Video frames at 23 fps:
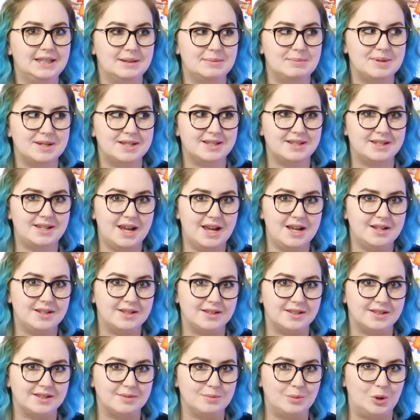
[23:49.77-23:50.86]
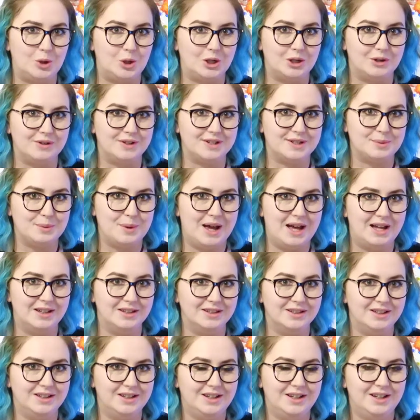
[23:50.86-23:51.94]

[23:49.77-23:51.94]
the mistakes are smaller as well.